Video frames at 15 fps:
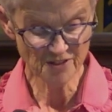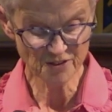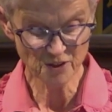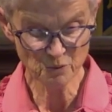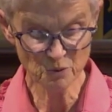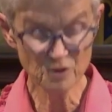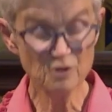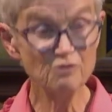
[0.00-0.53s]
would
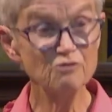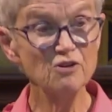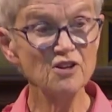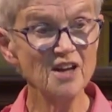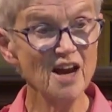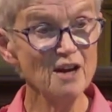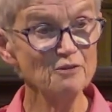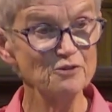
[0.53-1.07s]
have
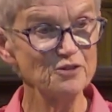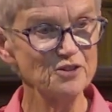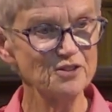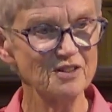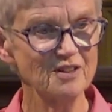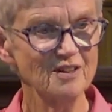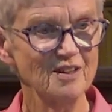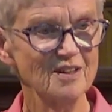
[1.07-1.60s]
renounced
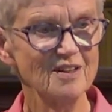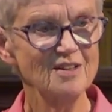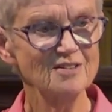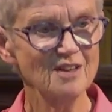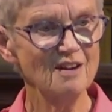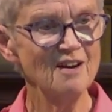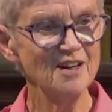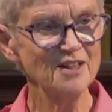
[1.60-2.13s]
his
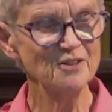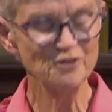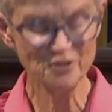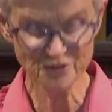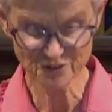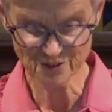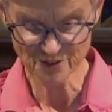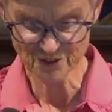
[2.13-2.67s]
idols
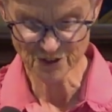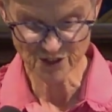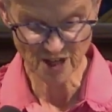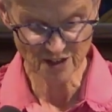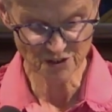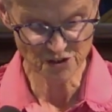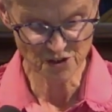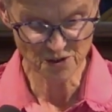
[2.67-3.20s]
and the
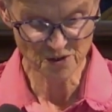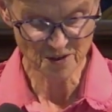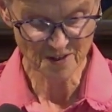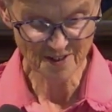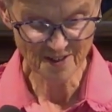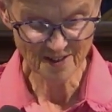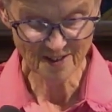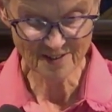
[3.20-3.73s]
statue
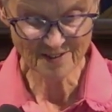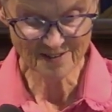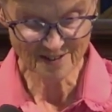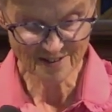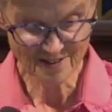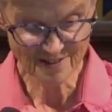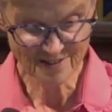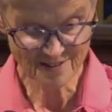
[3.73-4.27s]
and
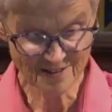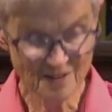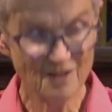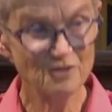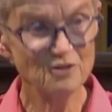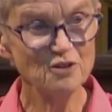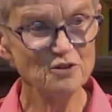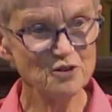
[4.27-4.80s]
turned to
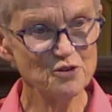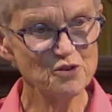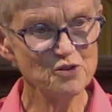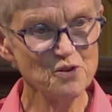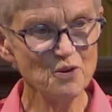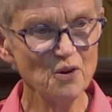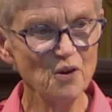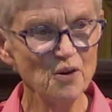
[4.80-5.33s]
the true
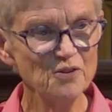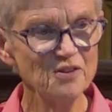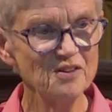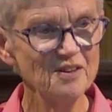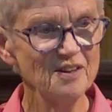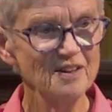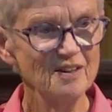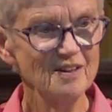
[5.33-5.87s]
God
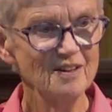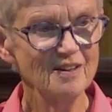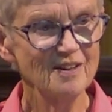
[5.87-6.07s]
in